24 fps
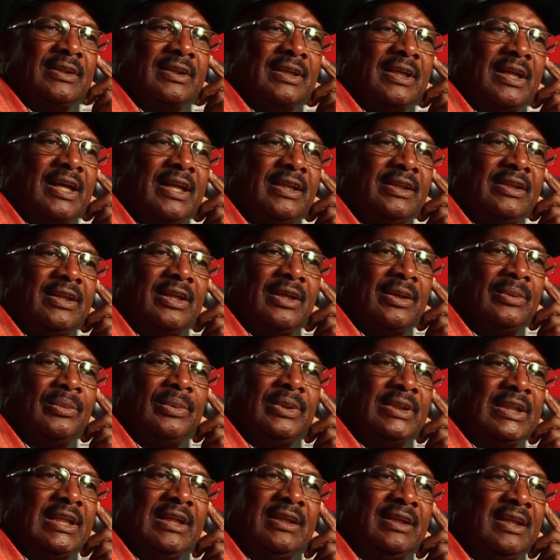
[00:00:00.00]
and we
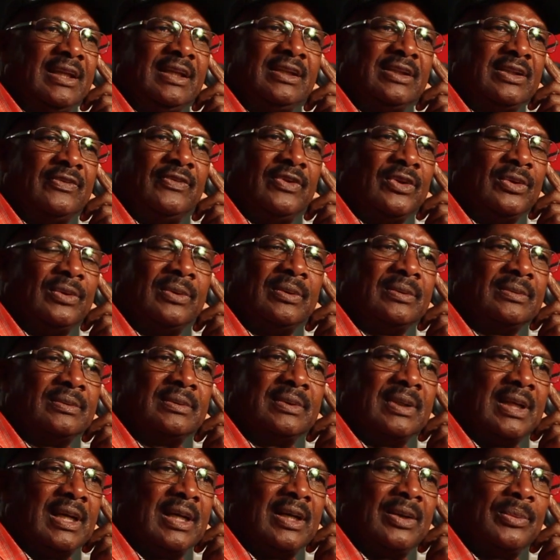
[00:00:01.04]
did interview
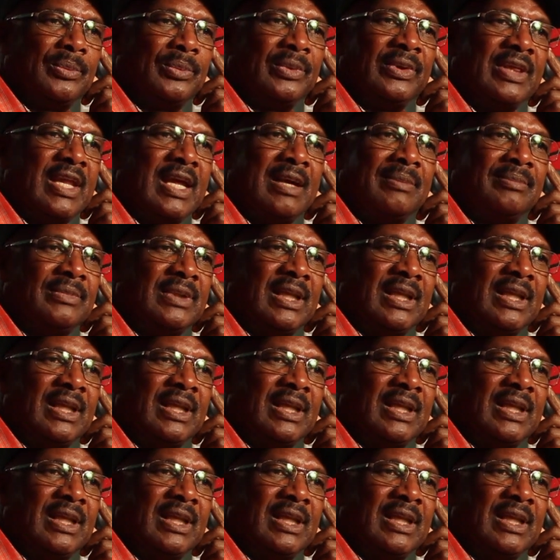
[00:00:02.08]
with them.